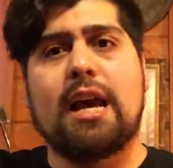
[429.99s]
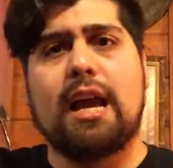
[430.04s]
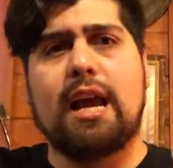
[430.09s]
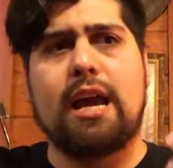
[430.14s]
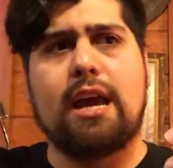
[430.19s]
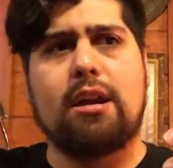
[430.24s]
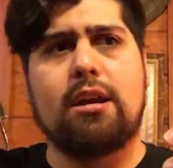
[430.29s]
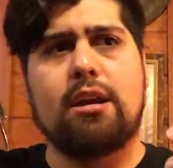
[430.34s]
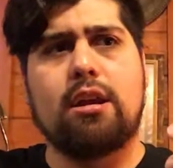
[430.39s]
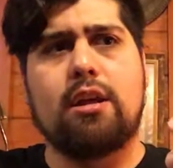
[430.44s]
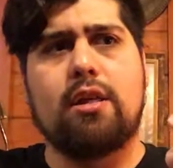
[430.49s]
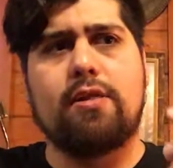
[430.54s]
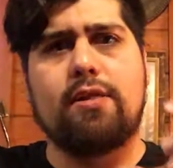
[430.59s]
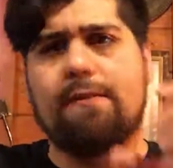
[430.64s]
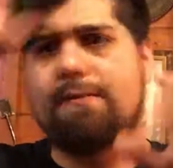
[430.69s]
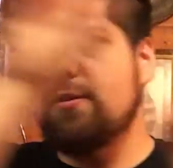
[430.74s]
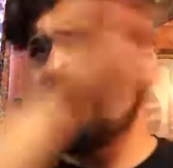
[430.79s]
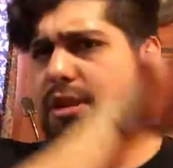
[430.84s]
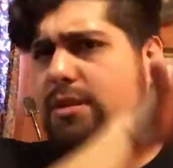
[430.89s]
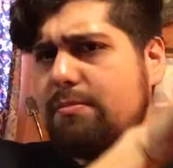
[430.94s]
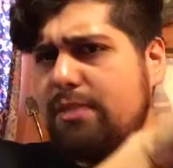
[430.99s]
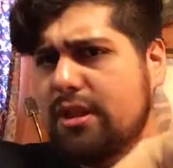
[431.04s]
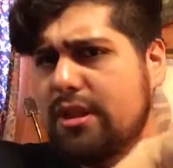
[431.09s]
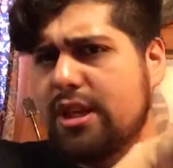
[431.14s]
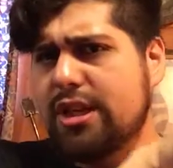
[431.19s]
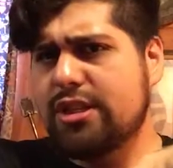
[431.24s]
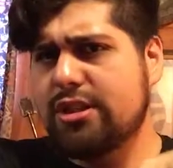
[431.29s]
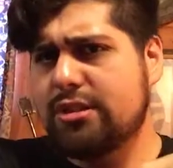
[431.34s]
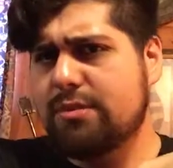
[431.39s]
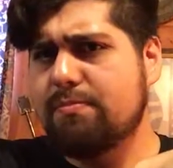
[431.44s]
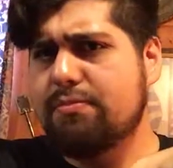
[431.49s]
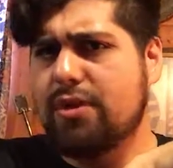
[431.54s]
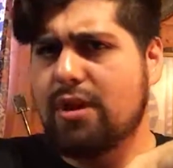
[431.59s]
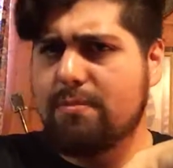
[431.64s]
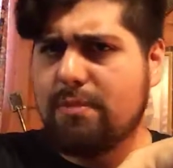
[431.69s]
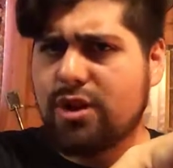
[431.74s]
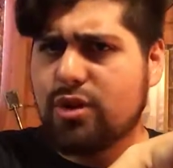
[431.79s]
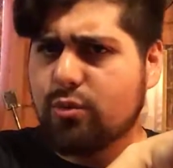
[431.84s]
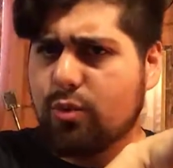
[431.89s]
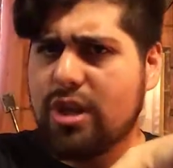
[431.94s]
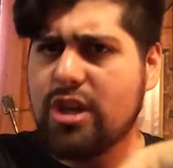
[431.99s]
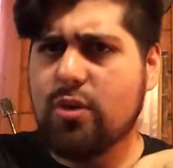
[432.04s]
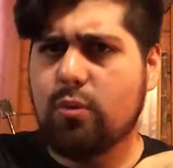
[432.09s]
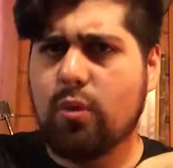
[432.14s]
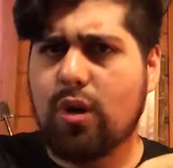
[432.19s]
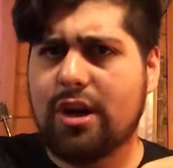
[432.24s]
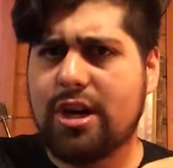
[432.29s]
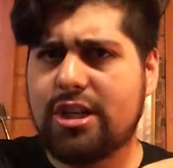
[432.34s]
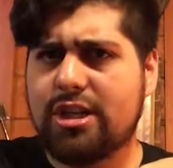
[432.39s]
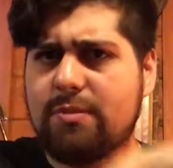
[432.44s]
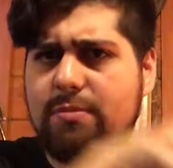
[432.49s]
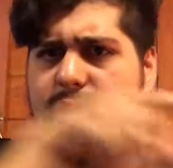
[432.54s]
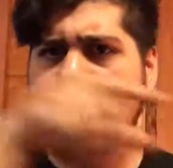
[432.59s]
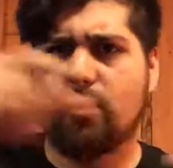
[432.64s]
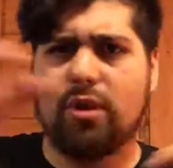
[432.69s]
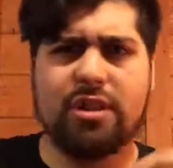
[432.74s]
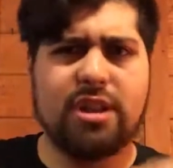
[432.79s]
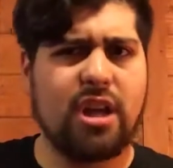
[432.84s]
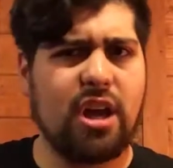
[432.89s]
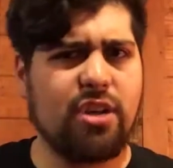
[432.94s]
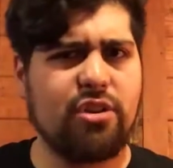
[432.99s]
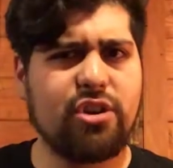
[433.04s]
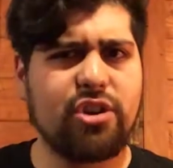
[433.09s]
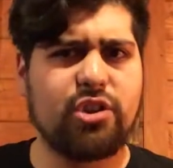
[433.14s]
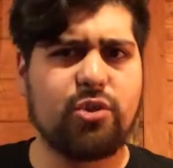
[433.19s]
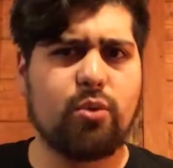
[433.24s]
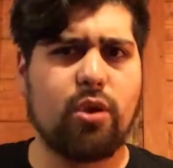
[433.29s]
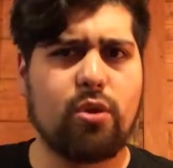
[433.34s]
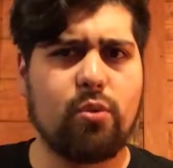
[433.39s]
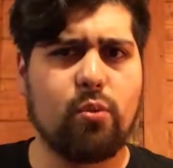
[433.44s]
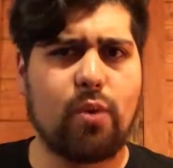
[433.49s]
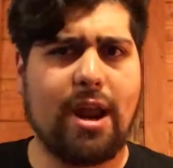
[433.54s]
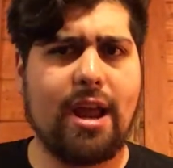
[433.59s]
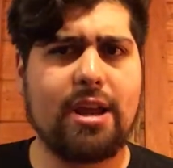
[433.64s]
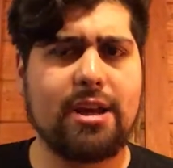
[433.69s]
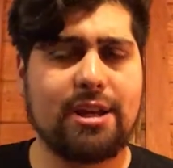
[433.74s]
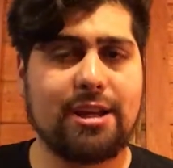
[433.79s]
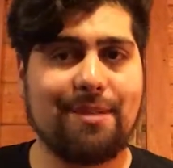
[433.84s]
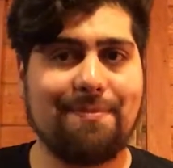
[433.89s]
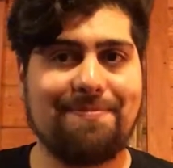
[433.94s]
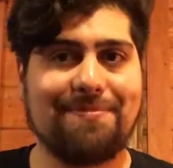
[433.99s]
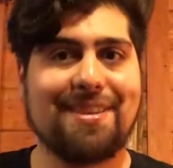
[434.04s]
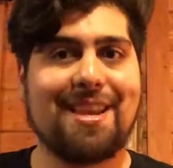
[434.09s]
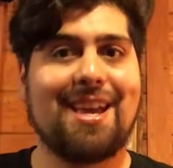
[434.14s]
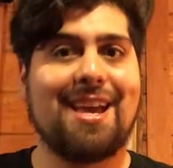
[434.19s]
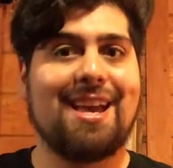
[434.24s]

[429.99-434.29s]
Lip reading: And the first ability is pretty much what you want it to be, while the other 2 are random.